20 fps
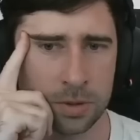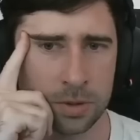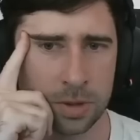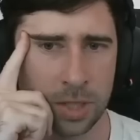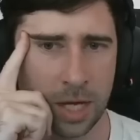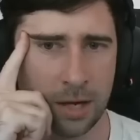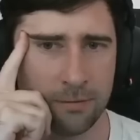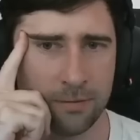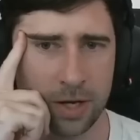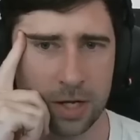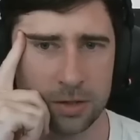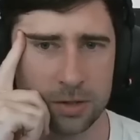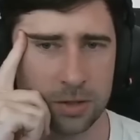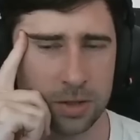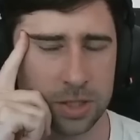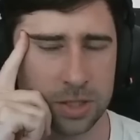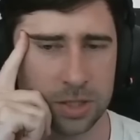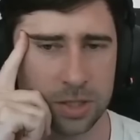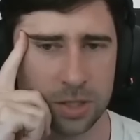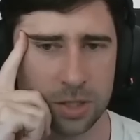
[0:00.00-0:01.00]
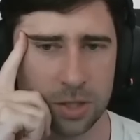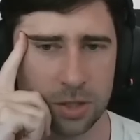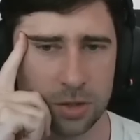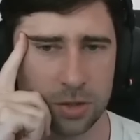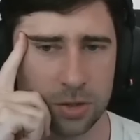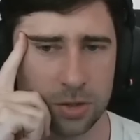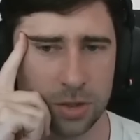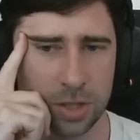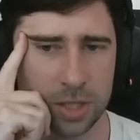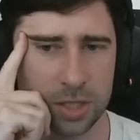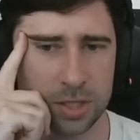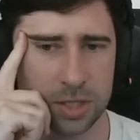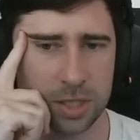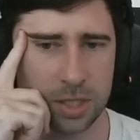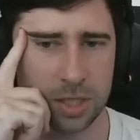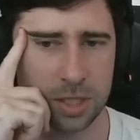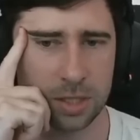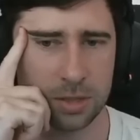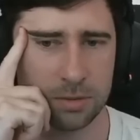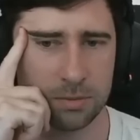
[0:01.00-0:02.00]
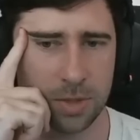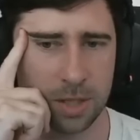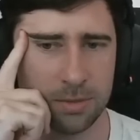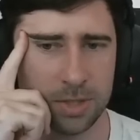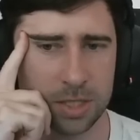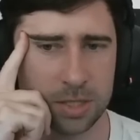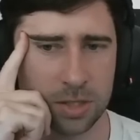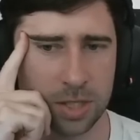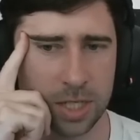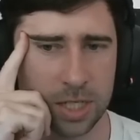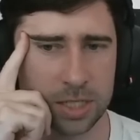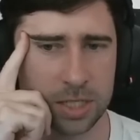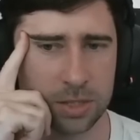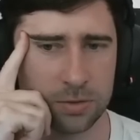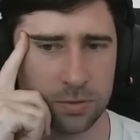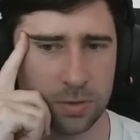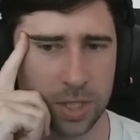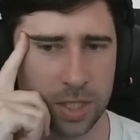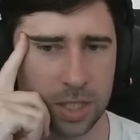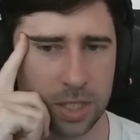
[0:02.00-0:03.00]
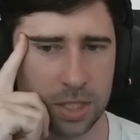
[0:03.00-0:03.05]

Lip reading: Our Valkyrie is going to go crazy here. Maybe he's not actually running an